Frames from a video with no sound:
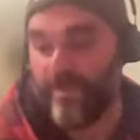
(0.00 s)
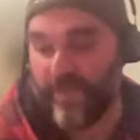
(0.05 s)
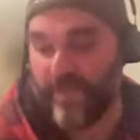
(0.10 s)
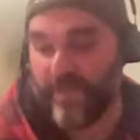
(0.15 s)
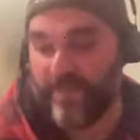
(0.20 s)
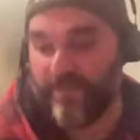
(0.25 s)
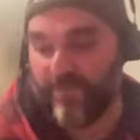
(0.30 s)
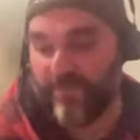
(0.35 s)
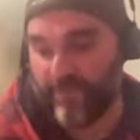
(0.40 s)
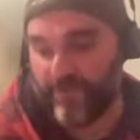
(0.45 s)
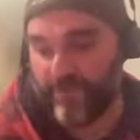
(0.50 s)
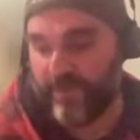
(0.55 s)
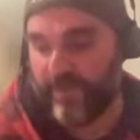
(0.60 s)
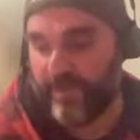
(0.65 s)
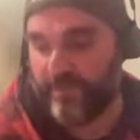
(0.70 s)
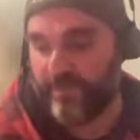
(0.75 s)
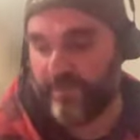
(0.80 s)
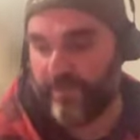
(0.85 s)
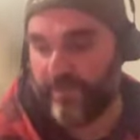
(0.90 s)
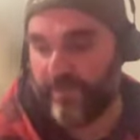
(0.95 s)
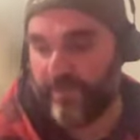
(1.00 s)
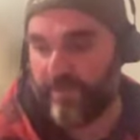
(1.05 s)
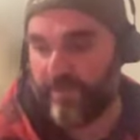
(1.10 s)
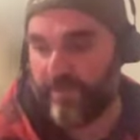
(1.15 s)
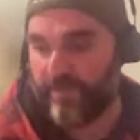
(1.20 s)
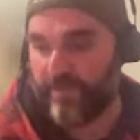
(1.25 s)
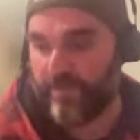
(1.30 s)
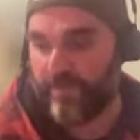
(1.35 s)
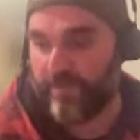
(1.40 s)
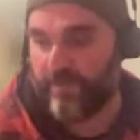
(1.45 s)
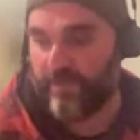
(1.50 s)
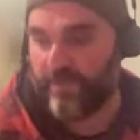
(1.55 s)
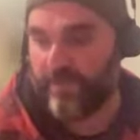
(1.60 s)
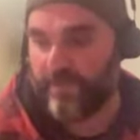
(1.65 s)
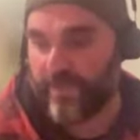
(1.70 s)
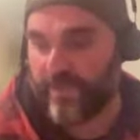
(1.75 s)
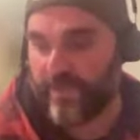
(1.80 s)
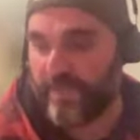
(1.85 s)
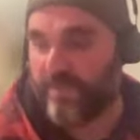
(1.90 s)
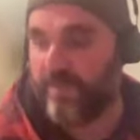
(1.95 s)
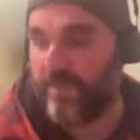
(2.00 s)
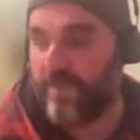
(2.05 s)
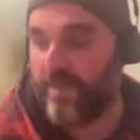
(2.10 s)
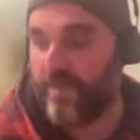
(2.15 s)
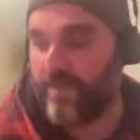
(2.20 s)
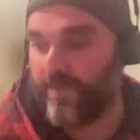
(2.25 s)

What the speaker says: That's the first thing I'd probably would suggest.